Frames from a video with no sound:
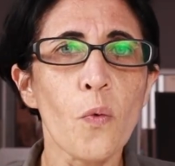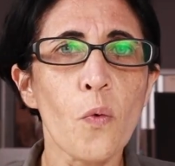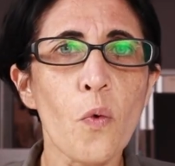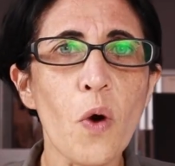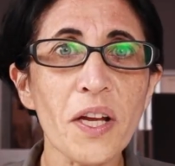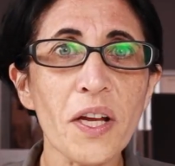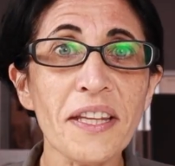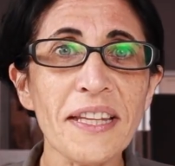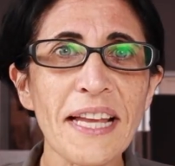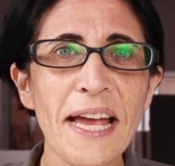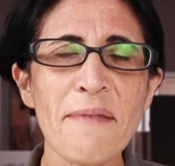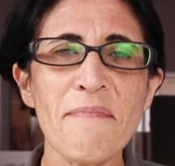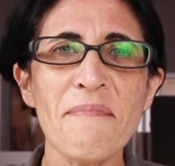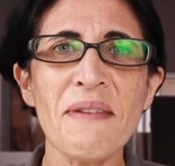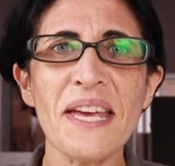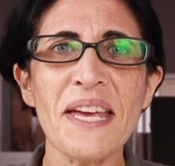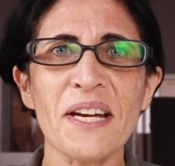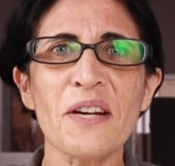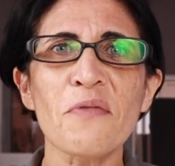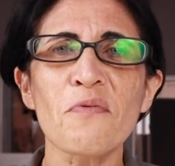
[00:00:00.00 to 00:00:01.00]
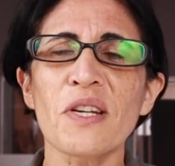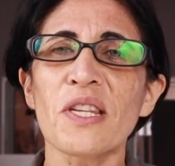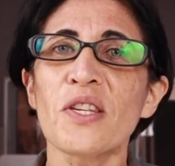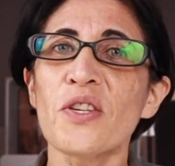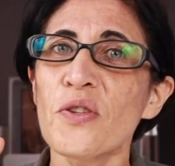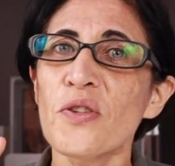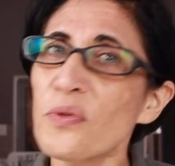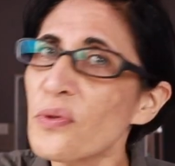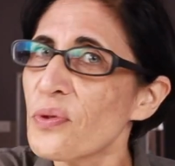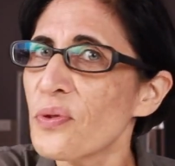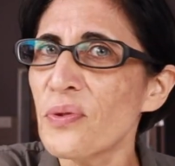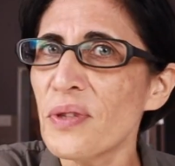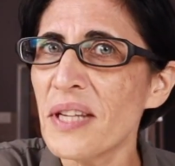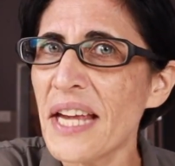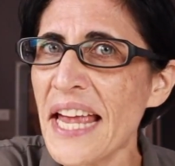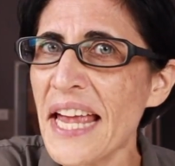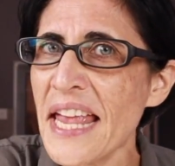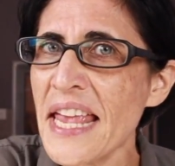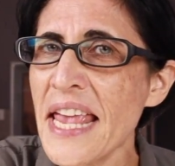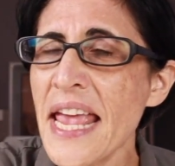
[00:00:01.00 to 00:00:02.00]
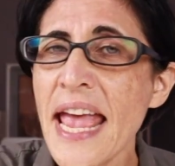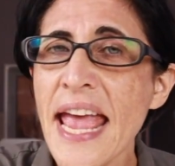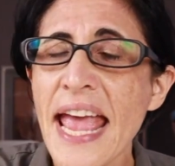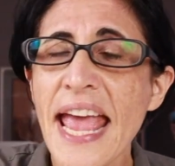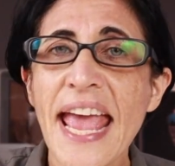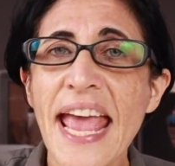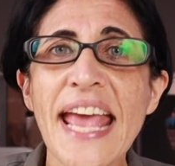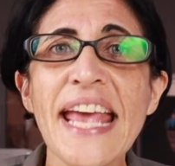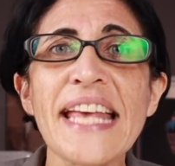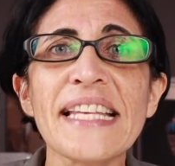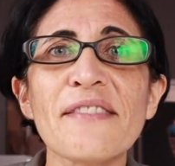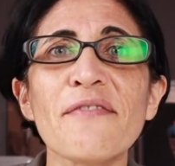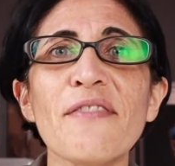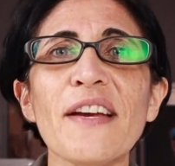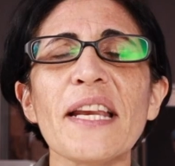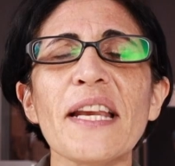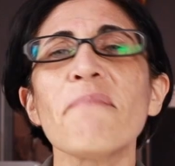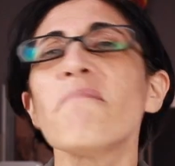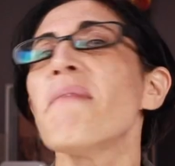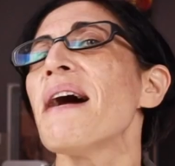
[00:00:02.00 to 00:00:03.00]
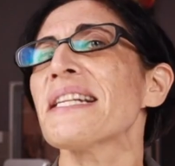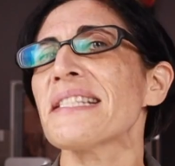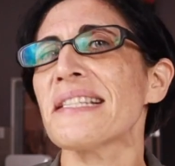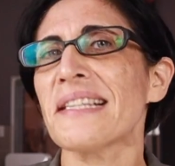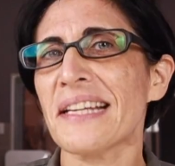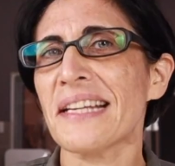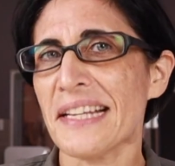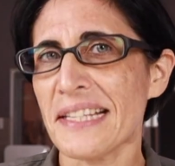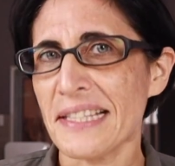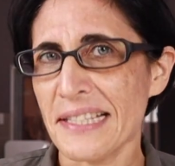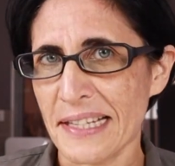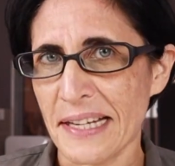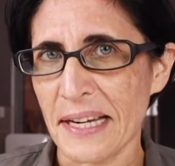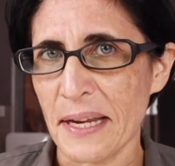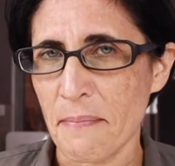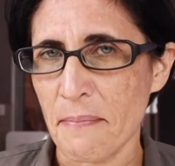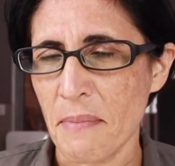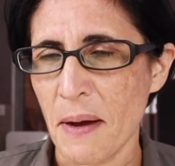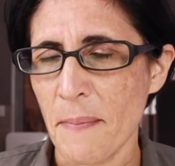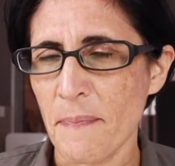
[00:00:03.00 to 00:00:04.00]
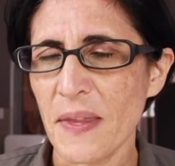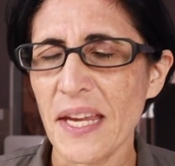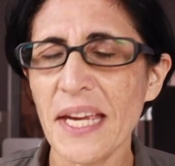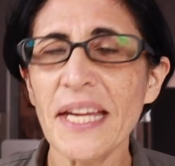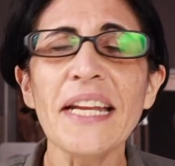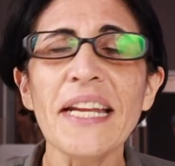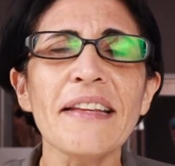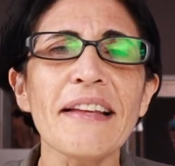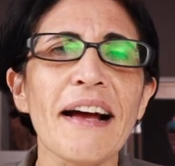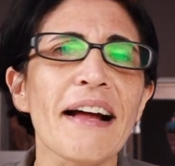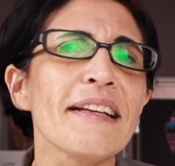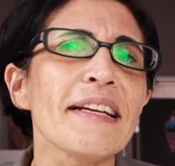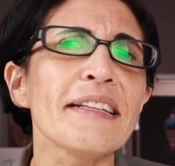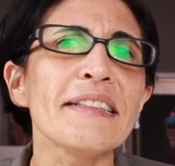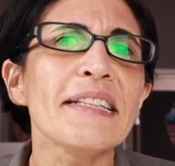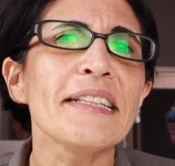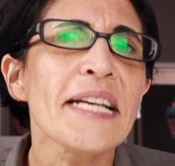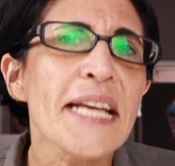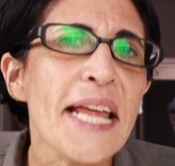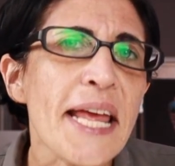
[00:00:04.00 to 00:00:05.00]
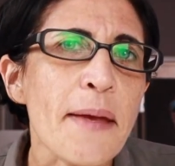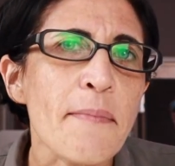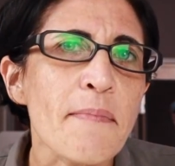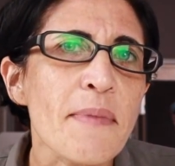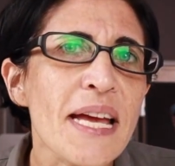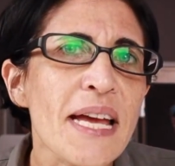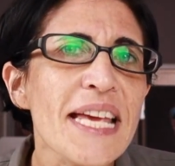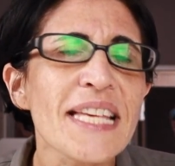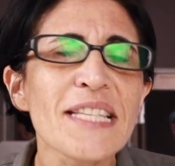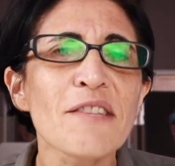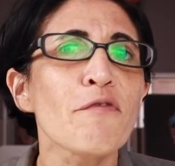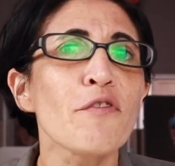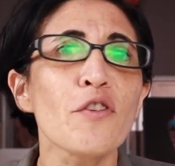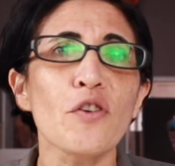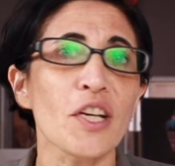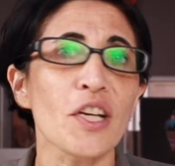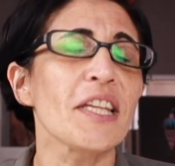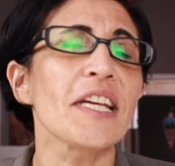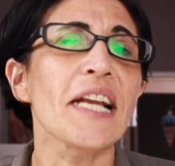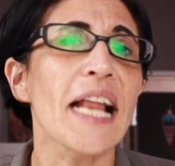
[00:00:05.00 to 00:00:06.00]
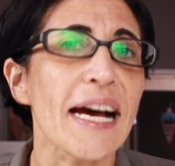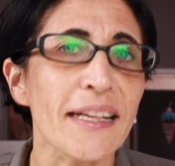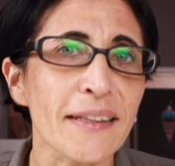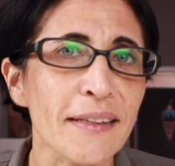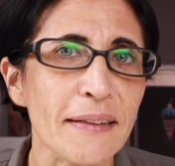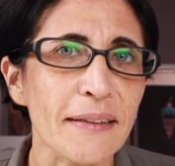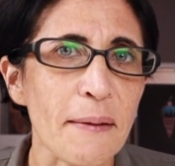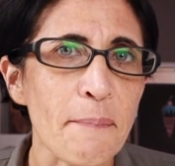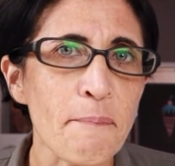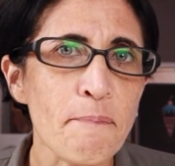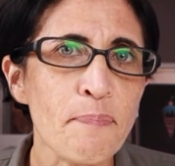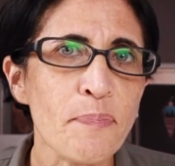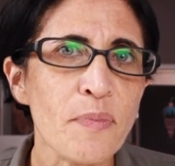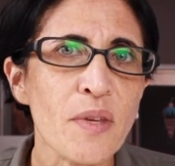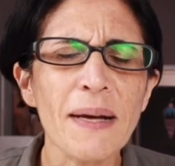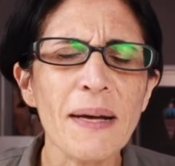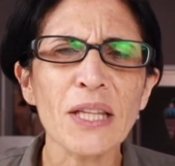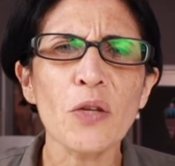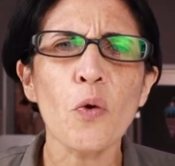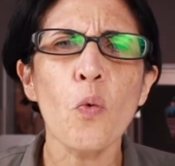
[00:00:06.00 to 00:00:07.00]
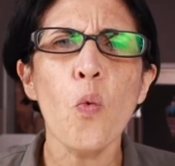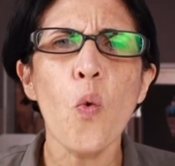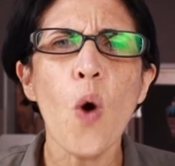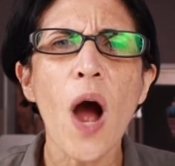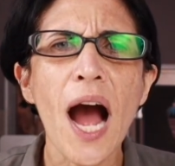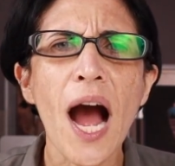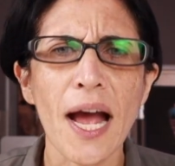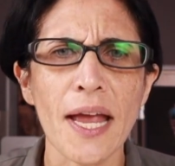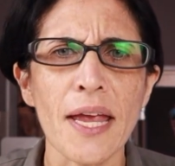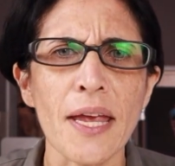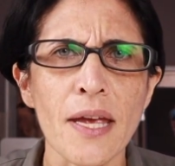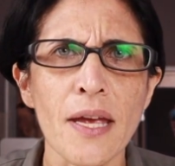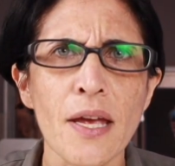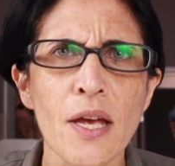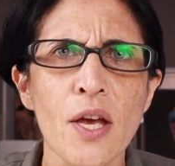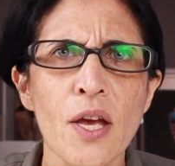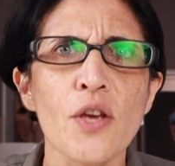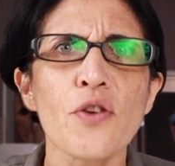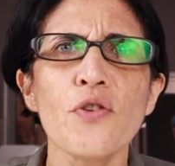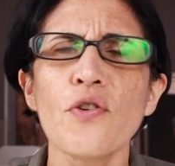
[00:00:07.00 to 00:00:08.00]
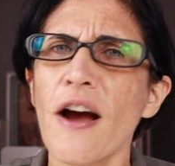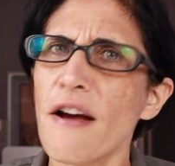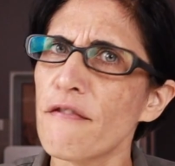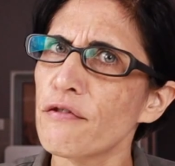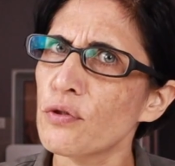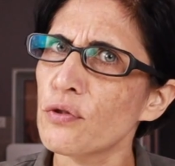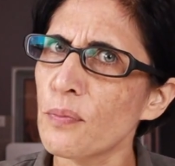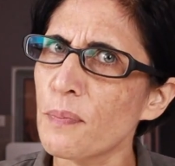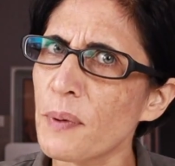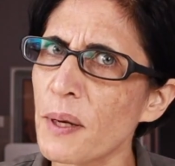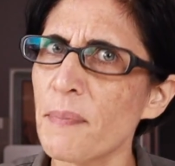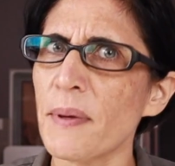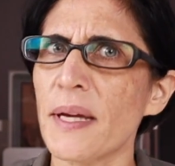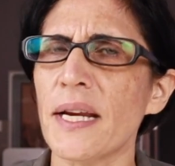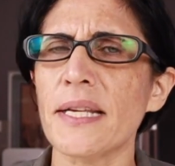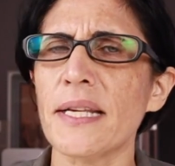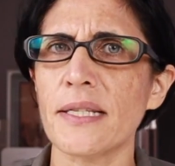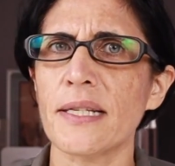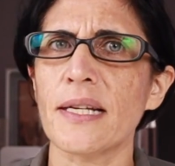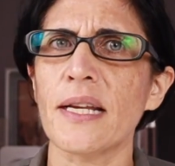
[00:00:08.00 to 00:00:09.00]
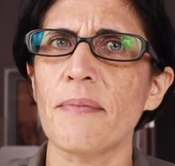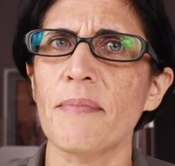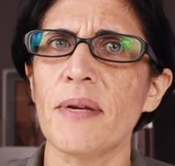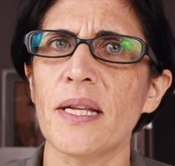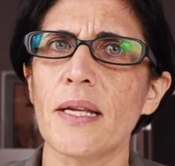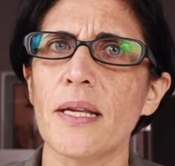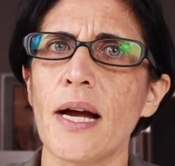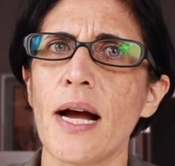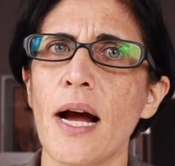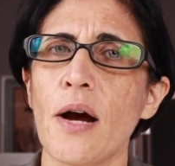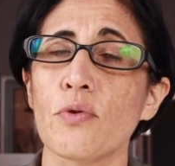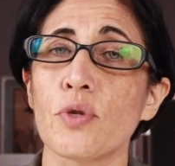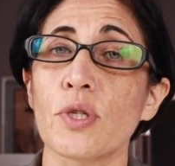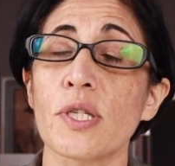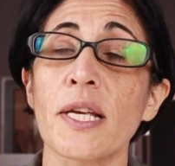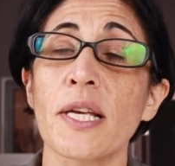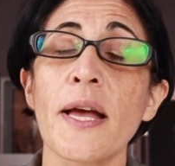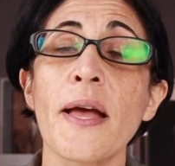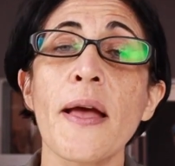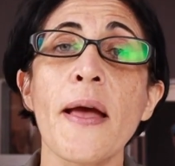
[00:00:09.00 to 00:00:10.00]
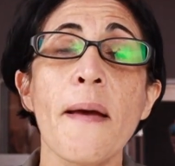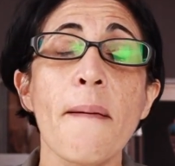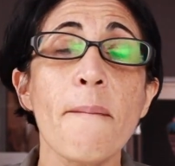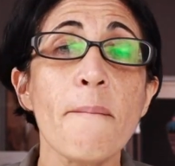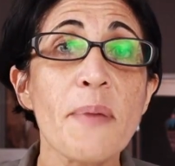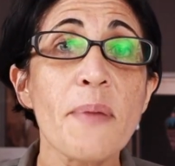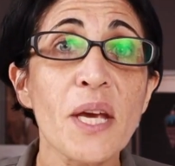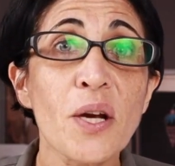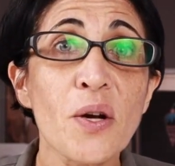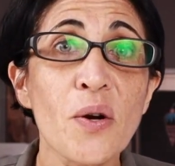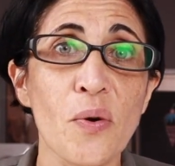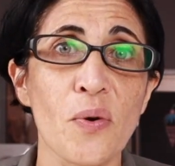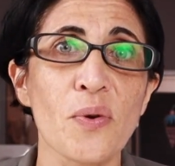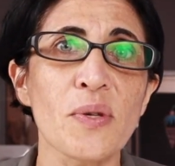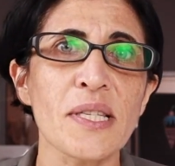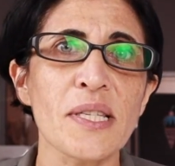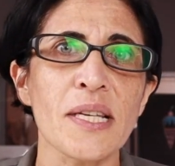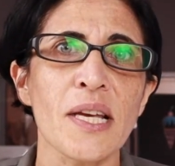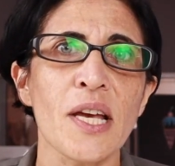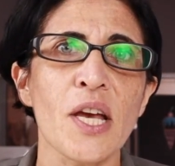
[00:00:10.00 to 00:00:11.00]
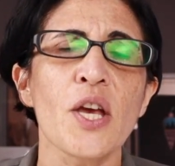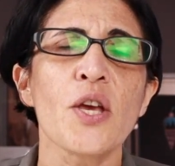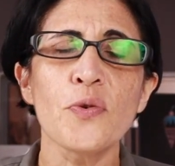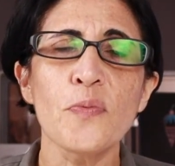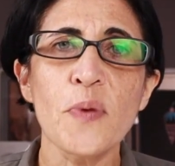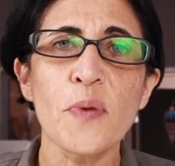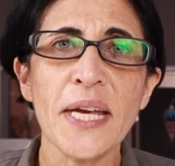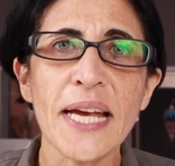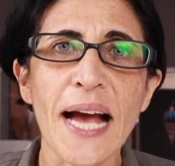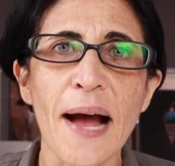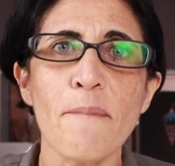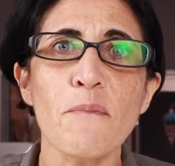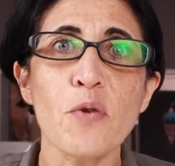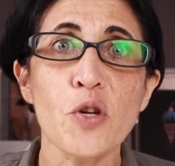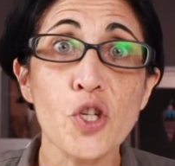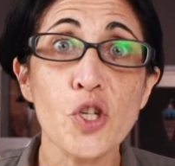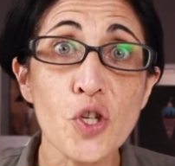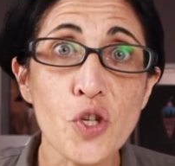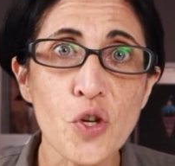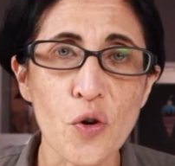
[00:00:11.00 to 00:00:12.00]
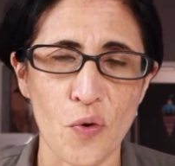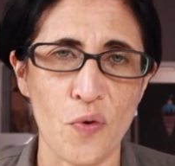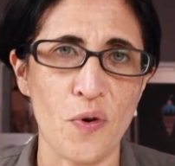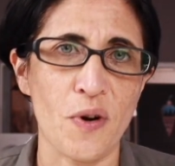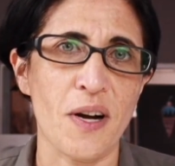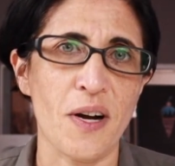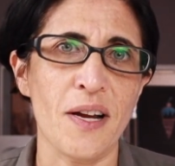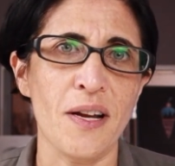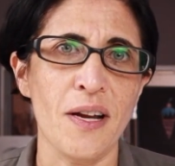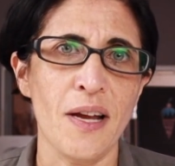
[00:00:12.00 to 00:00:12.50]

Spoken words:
What I make with you today is very basic ice cream. In Italian the name is fior di latte. But why you have to prepare ice cream in the house because you become sure